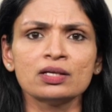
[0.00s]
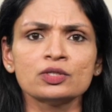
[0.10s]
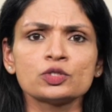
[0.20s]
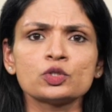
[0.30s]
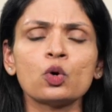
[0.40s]

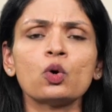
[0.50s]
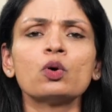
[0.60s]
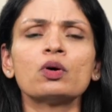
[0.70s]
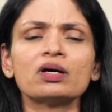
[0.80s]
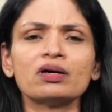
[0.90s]

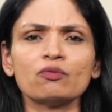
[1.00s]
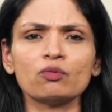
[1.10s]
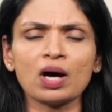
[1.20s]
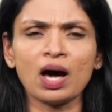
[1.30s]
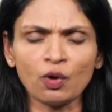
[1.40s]
So
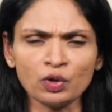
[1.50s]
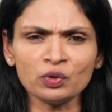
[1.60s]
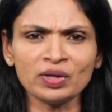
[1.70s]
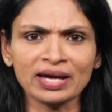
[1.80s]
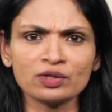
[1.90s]
how do
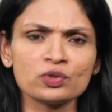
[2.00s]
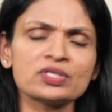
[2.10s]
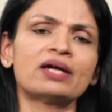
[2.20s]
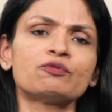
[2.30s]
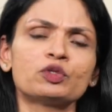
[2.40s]
you diagnose
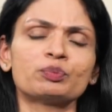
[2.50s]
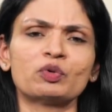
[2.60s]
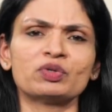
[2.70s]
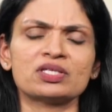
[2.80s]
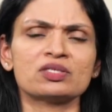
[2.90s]
hand-foot-mouth
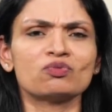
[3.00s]
disease?